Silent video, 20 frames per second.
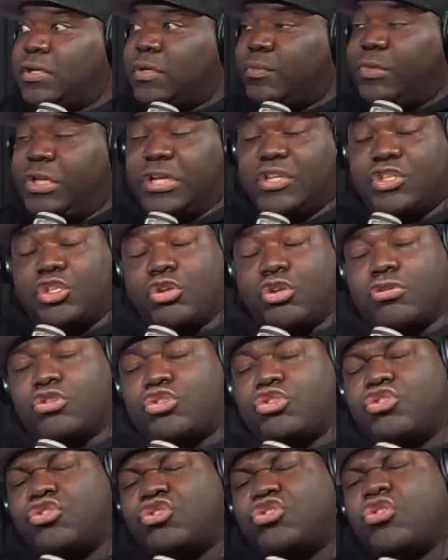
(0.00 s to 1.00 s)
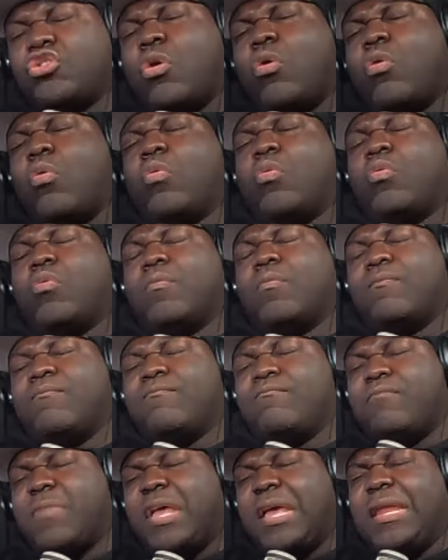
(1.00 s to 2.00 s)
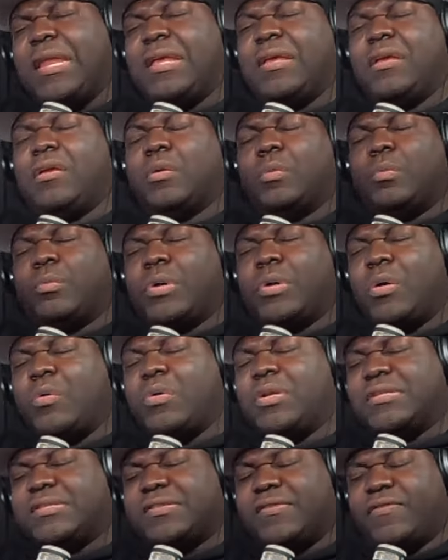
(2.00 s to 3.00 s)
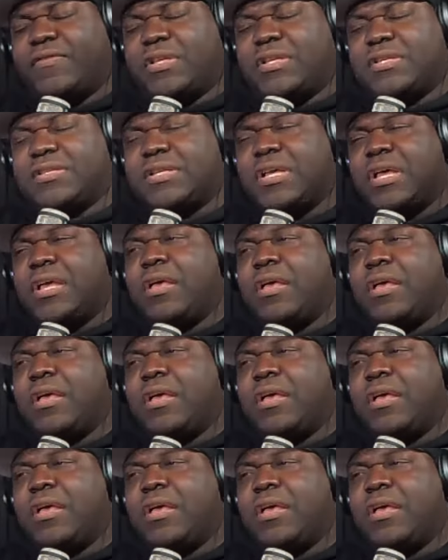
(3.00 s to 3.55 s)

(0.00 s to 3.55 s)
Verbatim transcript: Because there's so many components of this